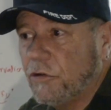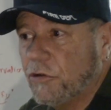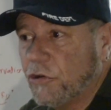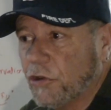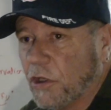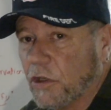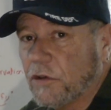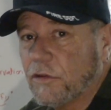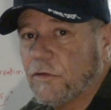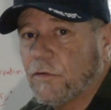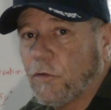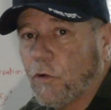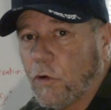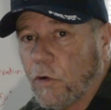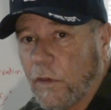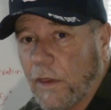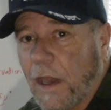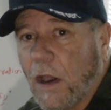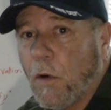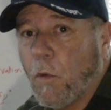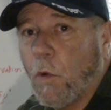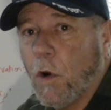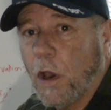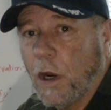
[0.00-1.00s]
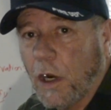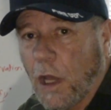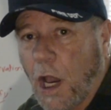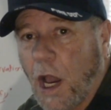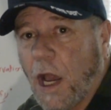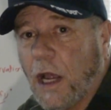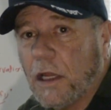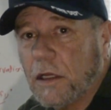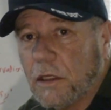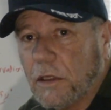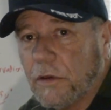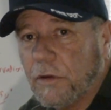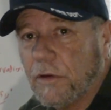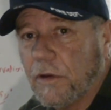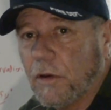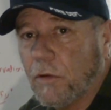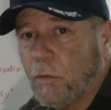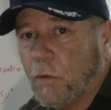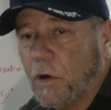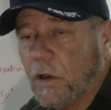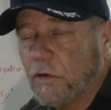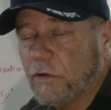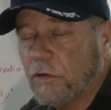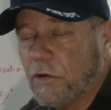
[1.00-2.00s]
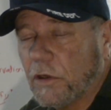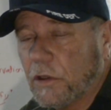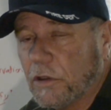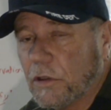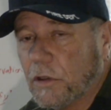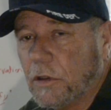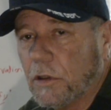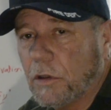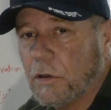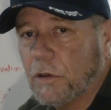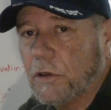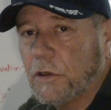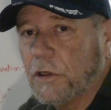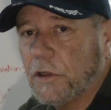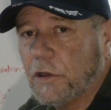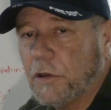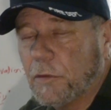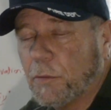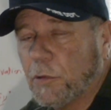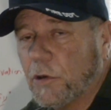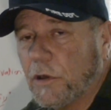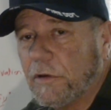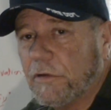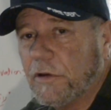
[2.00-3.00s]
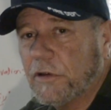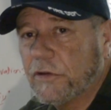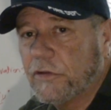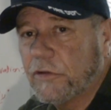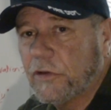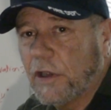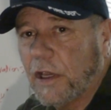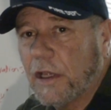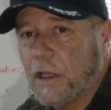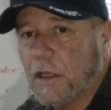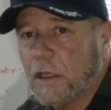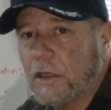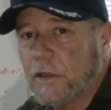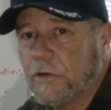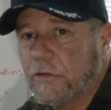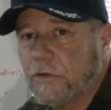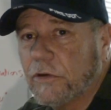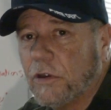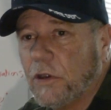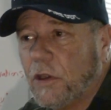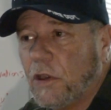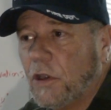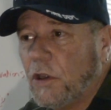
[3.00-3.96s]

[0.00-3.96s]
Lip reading: just for that one island that wasn't included in the previous sailings.